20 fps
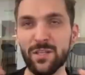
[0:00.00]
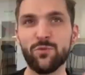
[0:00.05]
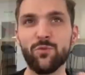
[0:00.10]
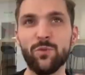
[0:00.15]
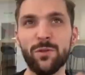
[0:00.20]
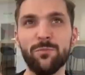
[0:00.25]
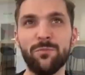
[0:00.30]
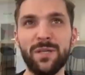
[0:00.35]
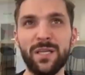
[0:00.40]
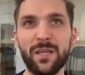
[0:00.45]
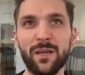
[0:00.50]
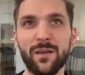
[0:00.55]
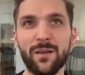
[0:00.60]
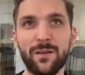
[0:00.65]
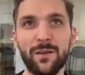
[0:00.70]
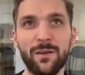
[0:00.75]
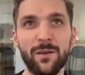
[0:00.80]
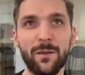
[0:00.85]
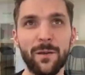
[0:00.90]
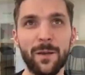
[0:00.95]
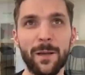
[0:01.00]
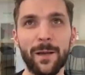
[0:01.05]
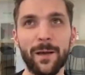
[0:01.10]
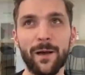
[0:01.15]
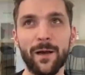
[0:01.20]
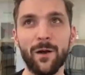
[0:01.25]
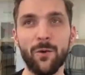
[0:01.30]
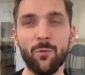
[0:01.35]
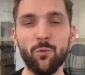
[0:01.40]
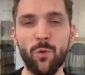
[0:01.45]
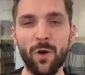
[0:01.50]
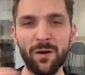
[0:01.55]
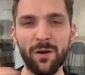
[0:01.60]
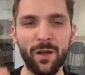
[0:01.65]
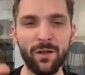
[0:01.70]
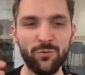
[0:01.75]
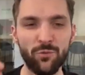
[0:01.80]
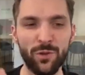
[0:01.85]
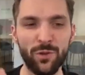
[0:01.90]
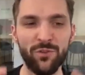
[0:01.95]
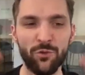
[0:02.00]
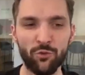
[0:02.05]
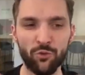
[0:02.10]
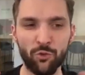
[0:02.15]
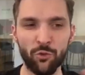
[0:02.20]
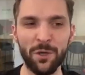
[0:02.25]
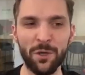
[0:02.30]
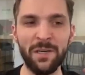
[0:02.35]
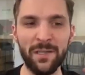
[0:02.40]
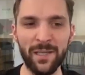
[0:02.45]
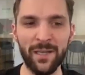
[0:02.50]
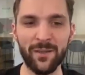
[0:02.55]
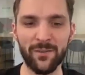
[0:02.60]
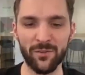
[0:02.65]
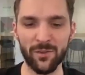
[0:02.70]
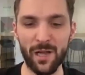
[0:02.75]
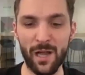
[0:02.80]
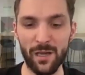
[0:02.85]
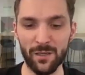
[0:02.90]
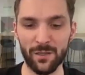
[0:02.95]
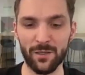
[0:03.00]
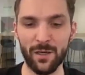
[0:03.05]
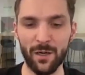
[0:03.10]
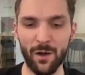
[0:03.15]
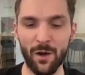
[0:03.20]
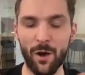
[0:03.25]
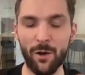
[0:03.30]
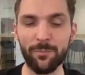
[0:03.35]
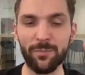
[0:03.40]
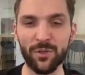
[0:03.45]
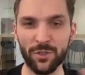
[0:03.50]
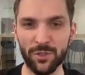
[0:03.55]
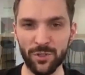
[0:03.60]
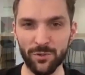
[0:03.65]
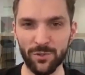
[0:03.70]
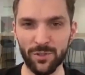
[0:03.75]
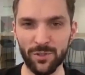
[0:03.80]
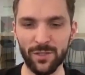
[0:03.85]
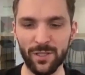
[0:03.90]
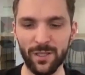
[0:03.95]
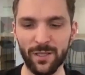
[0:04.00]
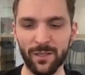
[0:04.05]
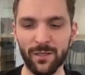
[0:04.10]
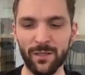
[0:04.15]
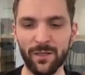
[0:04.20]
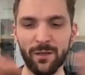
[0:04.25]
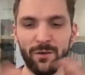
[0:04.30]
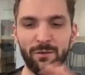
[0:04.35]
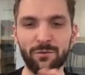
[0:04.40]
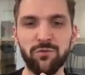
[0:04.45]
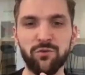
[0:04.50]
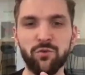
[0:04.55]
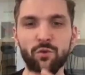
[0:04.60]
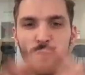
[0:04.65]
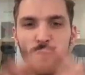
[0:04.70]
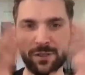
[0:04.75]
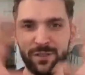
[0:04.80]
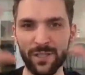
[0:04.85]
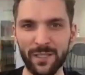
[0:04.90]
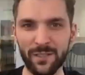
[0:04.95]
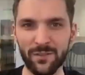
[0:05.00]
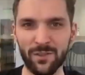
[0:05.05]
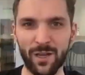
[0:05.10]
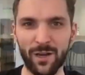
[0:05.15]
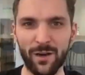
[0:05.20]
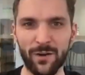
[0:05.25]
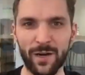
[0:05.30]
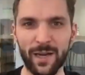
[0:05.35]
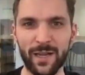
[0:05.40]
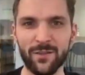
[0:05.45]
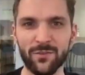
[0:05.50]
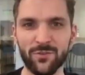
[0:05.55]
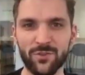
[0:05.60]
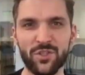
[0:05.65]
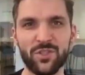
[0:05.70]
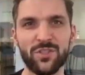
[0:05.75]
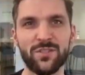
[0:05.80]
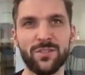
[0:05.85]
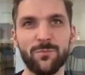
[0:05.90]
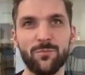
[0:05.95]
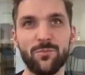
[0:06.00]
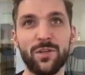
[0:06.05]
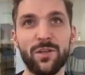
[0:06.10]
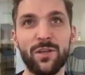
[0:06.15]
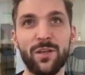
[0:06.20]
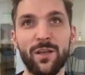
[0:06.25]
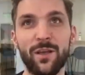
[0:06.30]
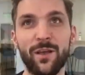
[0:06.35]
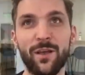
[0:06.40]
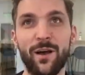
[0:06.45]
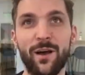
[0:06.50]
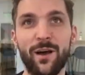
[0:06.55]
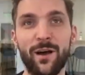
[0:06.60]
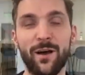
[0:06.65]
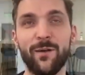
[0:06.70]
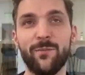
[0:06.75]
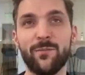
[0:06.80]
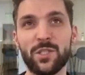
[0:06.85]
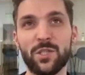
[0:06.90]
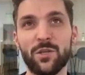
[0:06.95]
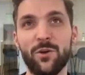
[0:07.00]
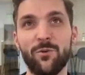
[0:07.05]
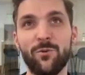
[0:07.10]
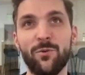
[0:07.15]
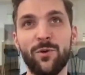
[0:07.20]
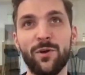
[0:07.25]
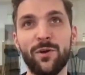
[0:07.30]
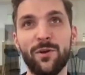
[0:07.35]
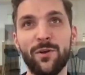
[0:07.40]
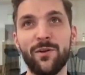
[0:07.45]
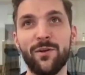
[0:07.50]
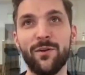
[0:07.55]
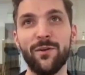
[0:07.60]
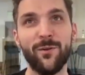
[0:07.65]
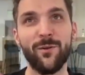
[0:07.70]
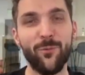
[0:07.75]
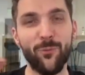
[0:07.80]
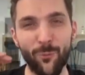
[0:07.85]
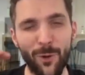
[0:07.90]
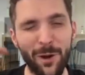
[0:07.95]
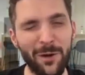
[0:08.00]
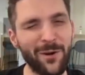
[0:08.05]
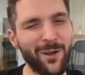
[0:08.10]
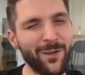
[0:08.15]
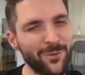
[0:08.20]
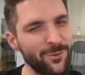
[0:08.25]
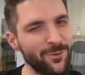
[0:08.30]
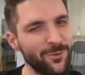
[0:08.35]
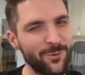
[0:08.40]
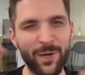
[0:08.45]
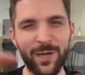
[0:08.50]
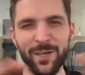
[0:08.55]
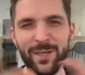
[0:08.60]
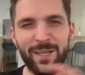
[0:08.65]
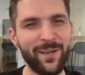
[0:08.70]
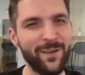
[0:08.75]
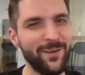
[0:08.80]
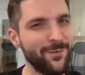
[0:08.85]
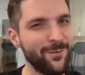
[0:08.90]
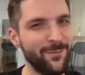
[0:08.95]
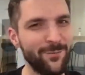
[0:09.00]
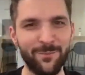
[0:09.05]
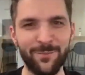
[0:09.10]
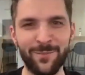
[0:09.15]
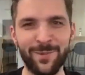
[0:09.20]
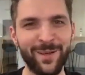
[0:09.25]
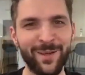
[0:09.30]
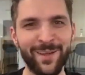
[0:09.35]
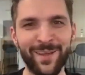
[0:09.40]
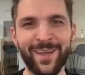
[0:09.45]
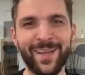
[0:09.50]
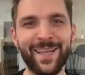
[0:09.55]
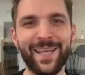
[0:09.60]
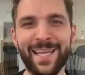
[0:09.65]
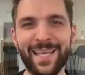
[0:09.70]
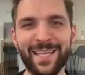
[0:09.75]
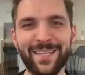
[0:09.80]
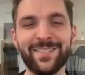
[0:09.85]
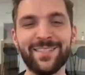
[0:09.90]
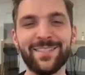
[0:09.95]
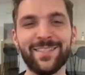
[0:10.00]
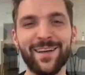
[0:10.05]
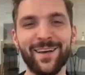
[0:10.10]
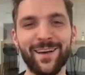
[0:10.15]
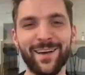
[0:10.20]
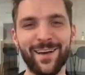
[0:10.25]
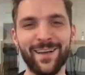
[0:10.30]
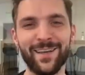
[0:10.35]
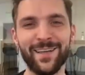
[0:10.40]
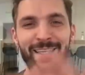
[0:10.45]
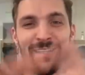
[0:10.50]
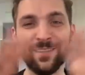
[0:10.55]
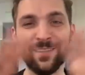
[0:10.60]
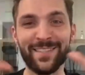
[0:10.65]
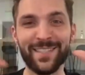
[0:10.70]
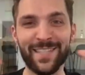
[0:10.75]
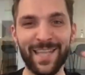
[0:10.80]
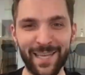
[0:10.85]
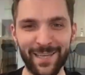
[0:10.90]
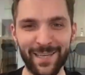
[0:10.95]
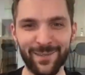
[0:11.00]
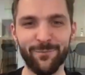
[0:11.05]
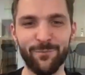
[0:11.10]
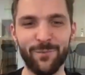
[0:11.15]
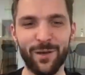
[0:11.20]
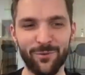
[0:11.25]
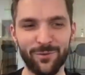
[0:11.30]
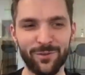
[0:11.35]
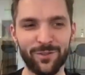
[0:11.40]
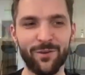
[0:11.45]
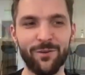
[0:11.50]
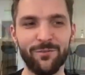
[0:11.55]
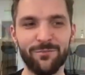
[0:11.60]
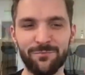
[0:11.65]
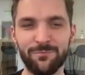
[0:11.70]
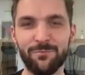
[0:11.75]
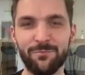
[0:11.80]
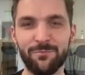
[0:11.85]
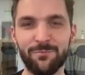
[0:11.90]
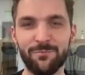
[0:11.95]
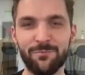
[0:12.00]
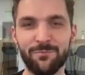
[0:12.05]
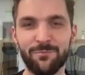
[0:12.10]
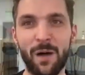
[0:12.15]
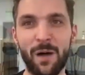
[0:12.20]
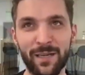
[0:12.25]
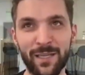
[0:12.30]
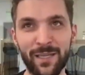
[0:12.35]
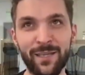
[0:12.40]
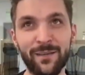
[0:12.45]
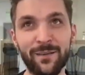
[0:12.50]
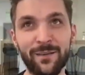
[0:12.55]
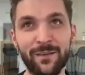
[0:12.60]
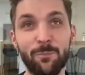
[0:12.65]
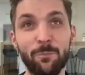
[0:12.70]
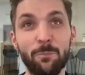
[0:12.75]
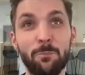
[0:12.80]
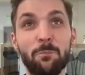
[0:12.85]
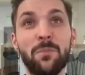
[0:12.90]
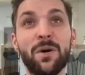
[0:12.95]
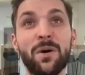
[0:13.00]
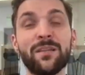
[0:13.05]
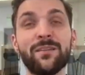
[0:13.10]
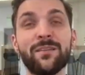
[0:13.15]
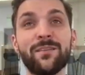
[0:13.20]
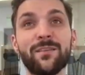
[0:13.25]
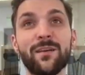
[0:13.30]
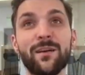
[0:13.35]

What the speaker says: will be a $100 trillion opportunity for the entire ecosystem. So 100 trillion is an insane amount of money, but